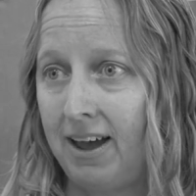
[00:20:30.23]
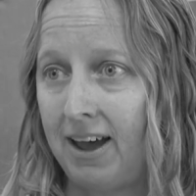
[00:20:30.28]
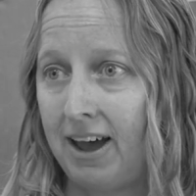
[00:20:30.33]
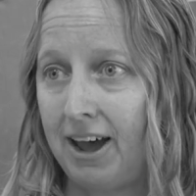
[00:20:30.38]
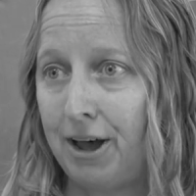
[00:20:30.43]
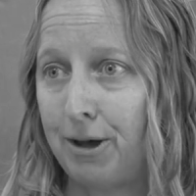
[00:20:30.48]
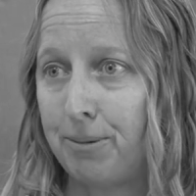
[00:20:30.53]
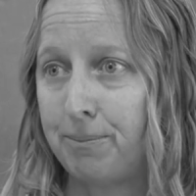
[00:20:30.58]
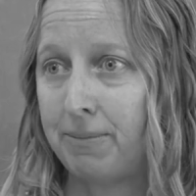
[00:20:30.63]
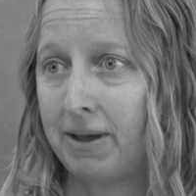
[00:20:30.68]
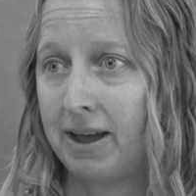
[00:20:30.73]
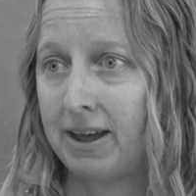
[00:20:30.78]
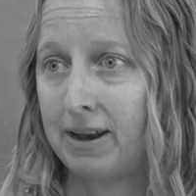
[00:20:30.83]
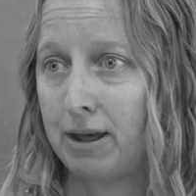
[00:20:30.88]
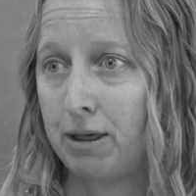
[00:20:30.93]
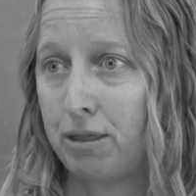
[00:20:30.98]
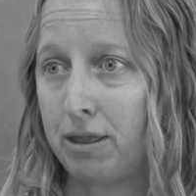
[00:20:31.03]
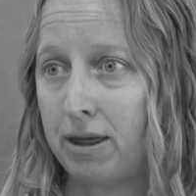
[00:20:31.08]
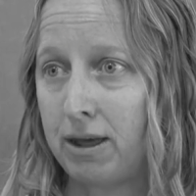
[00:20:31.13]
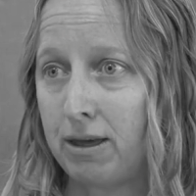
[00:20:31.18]
And
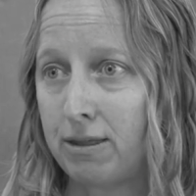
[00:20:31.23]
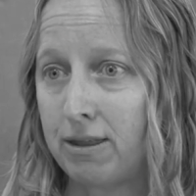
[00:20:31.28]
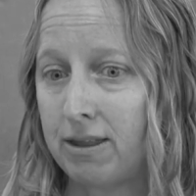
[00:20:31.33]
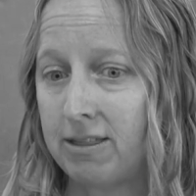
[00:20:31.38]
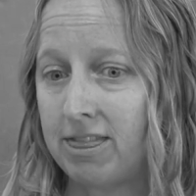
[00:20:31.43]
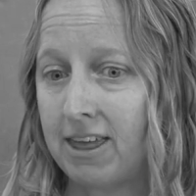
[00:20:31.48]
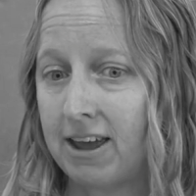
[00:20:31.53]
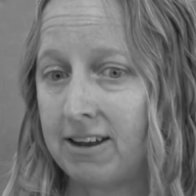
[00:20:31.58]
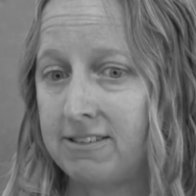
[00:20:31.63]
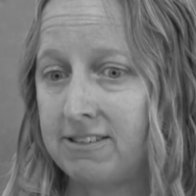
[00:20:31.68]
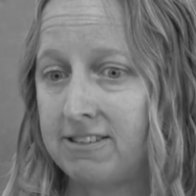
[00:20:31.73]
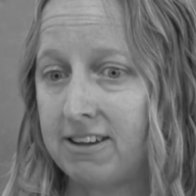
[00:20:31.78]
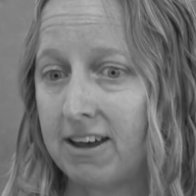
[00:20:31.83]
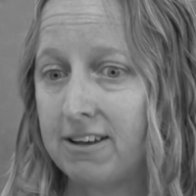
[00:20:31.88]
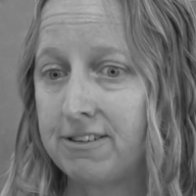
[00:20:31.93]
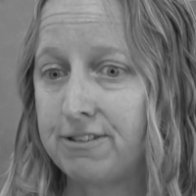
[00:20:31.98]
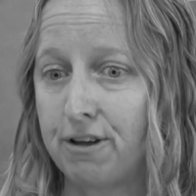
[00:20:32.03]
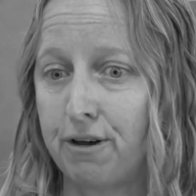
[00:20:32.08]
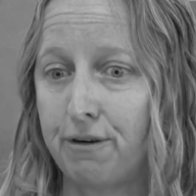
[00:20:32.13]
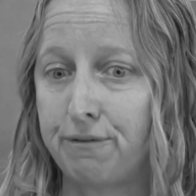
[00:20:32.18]
I think that that
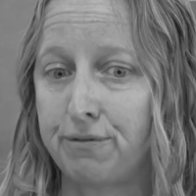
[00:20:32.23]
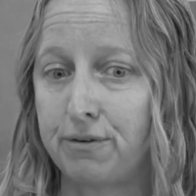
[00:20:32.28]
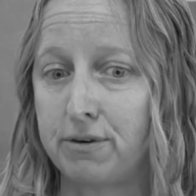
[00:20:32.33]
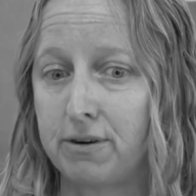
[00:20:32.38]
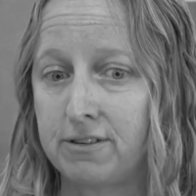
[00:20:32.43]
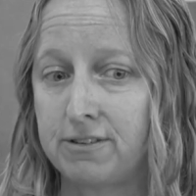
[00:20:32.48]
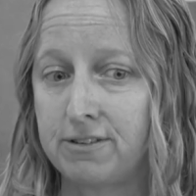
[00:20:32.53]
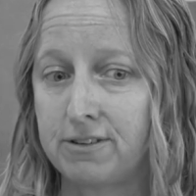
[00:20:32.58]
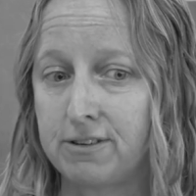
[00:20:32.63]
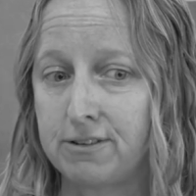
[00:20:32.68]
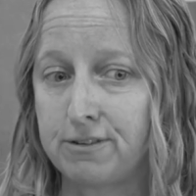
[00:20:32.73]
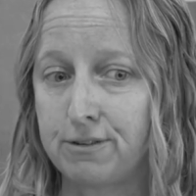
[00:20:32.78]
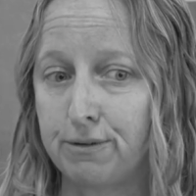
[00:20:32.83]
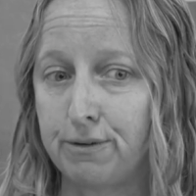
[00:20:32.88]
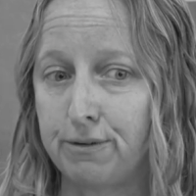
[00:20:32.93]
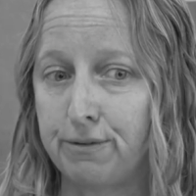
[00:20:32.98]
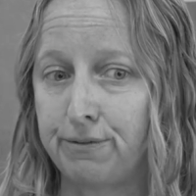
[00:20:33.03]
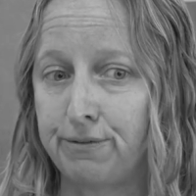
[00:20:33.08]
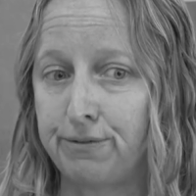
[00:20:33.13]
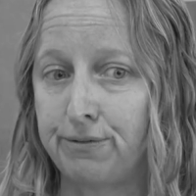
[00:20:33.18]
does offer us a sort
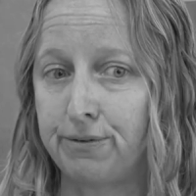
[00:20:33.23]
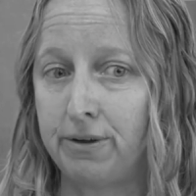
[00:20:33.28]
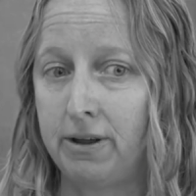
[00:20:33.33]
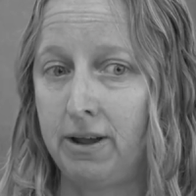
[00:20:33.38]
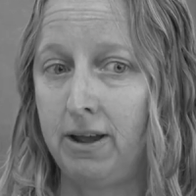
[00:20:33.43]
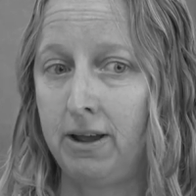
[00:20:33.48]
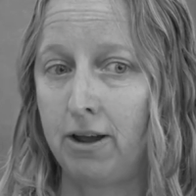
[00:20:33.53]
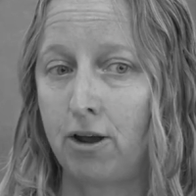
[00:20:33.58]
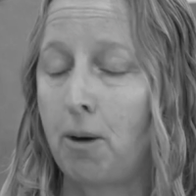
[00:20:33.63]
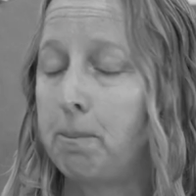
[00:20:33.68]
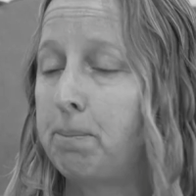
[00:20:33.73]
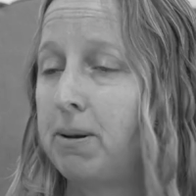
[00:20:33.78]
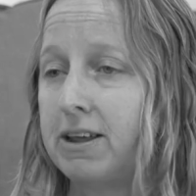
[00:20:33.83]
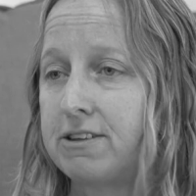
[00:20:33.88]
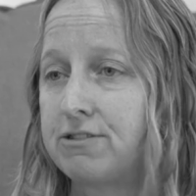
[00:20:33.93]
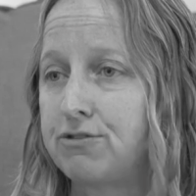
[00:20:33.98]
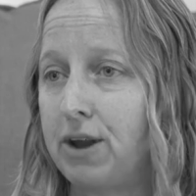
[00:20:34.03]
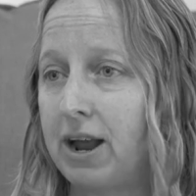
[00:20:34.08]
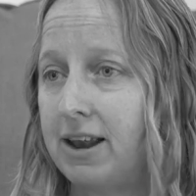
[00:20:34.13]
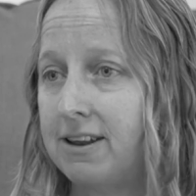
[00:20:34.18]
of
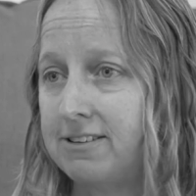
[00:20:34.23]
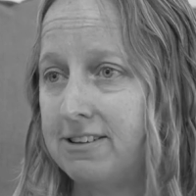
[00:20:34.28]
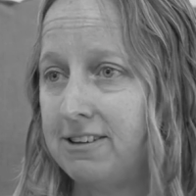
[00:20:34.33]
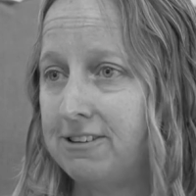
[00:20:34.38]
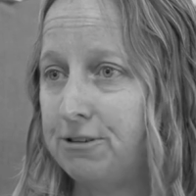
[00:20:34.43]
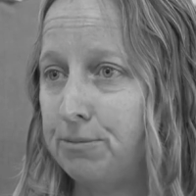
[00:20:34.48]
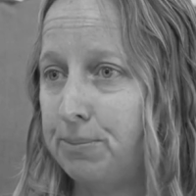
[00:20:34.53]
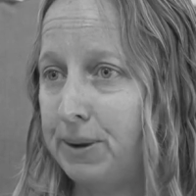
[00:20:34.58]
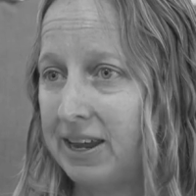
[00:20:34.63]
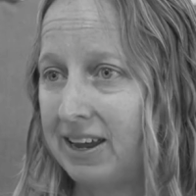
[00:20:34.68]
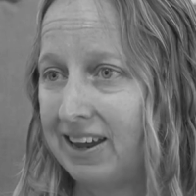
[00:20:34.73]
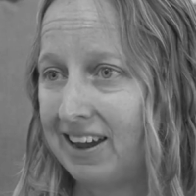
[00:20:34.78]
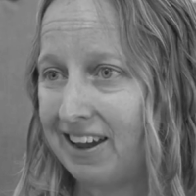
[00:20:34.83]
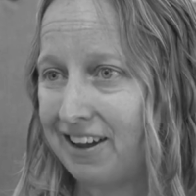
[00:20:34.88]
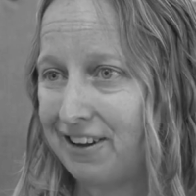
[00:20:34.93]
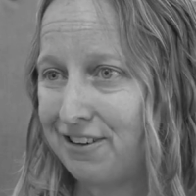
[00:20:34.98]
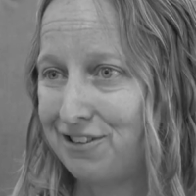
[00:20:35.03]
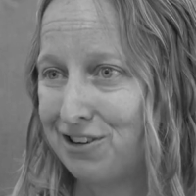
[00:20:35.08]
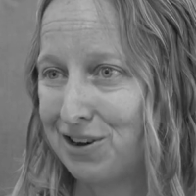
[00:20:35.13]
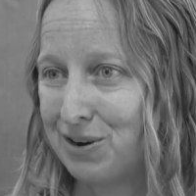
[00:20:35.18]
complex reality to be
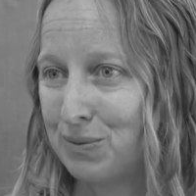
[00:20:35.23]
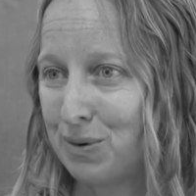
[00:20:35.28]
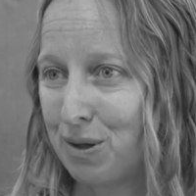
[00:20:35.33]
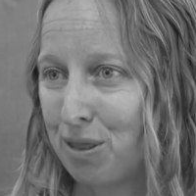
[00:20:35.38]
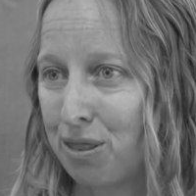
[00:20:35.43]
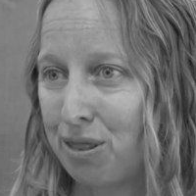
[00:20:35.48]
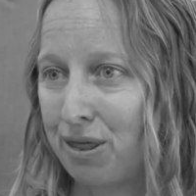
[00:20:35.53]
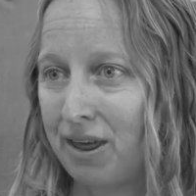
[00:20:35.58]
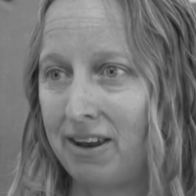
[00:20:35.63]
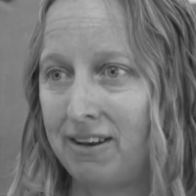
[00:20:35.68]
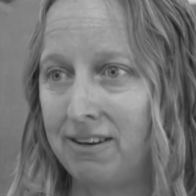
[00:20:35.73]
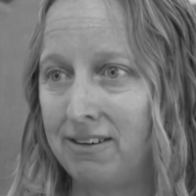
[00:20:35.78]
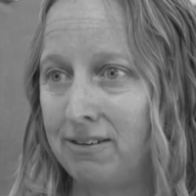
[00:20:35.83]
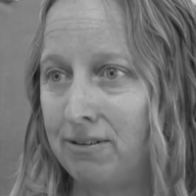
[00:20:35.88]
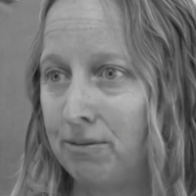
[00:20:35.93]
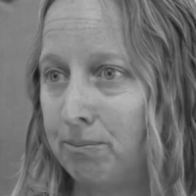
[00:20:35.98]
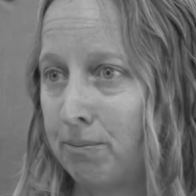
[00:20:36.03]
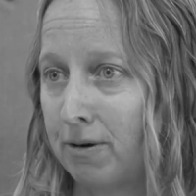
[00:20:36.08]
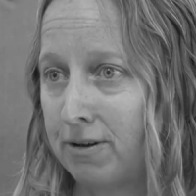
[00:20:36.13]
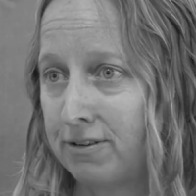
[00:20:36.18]
engaging with
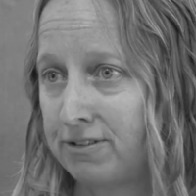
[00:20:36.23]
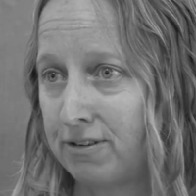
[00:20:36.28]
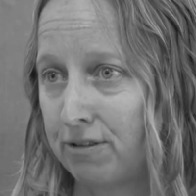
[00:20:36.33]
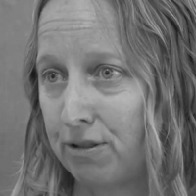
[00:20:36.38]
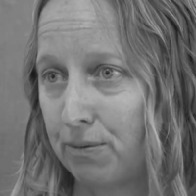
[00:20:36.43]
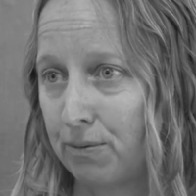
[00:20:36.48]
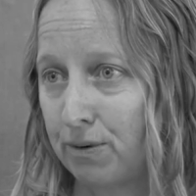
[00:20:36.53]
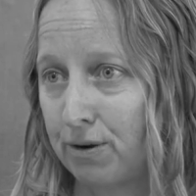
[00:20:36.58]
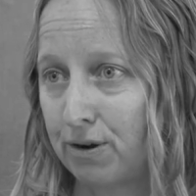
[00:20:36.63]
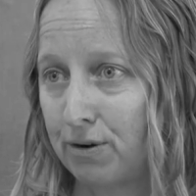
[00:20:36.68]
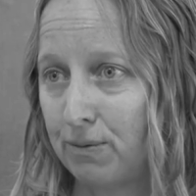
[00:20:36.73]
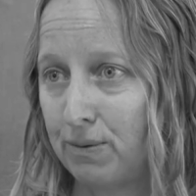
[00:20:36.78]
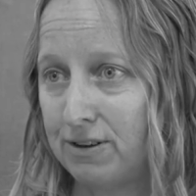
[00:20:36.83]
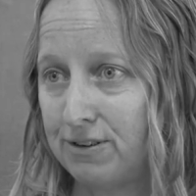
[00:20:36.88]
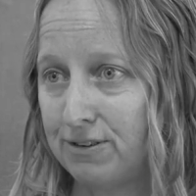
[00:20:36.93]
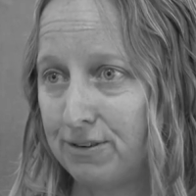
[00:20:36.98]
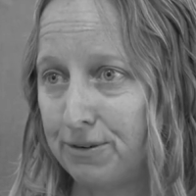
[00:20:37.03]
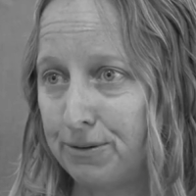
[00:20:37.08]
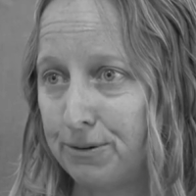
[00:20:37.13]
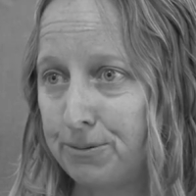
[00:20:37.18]
in most of the work we
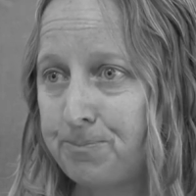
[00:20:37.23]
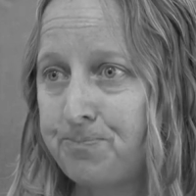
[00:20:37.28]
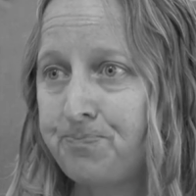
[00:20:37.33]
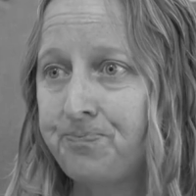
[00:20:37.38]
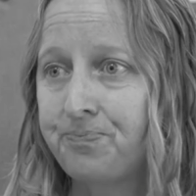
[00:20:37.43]
do.